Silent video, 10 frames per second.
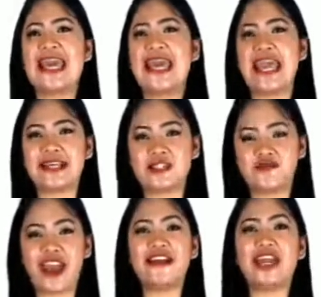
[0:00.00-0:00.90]
it is
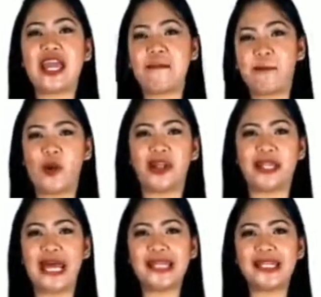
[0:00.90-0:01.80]
very
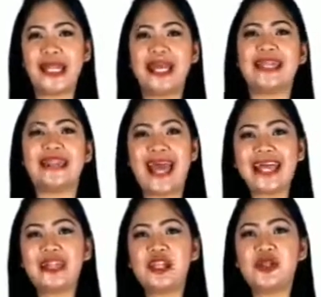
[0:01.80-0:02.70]
important
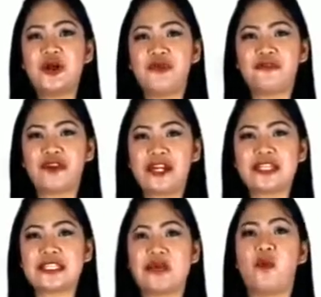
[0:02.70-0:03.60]
that you know
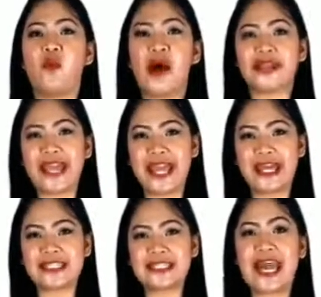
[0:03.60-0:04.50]
first what
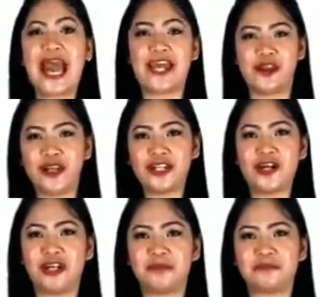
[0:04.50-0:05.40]
is a
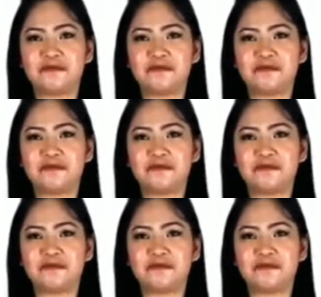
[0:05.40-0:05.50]
nonagon.